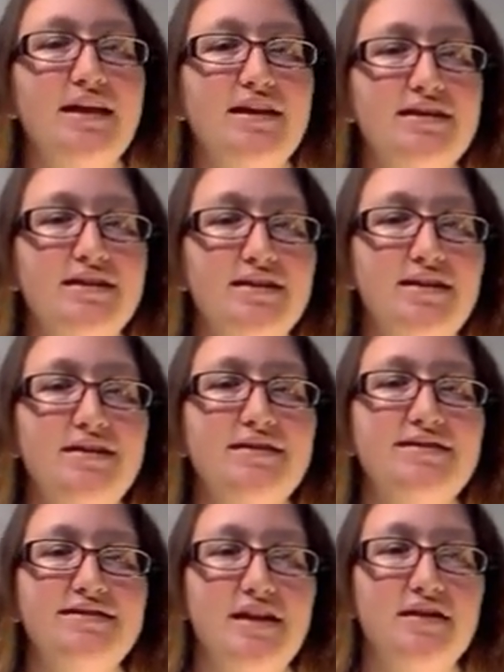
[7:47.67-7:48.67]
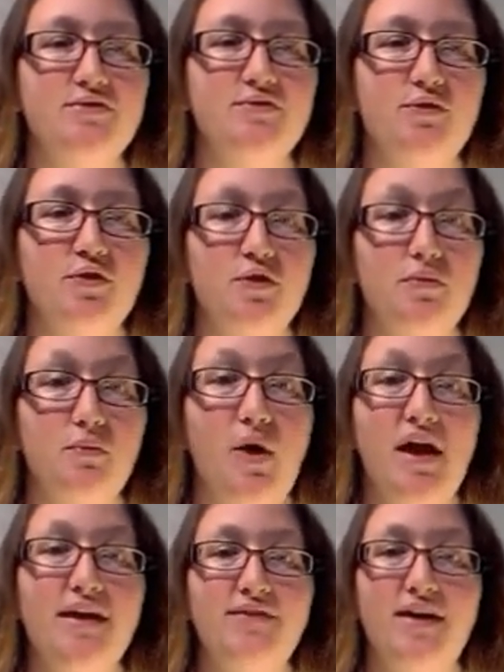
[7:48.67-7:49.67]
N stands for
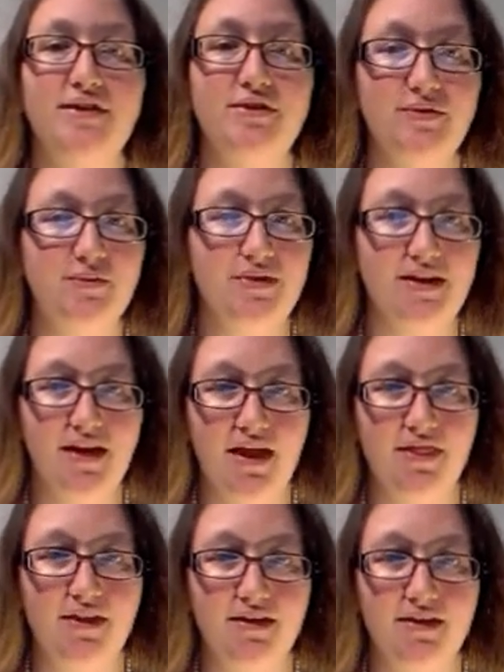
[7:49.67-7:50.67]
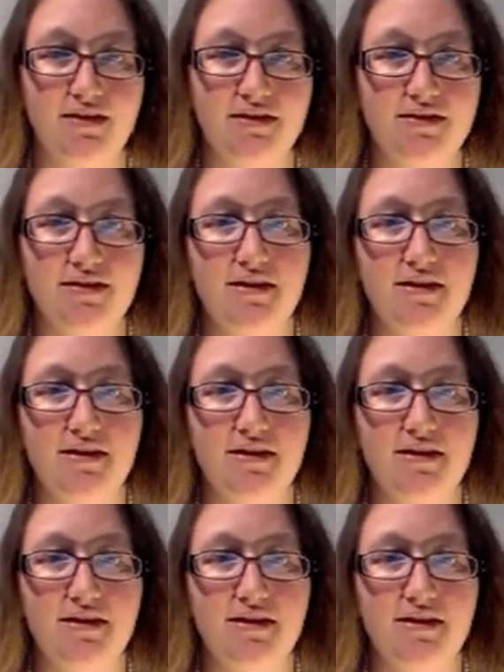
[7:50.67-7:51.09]
what if I do nothing?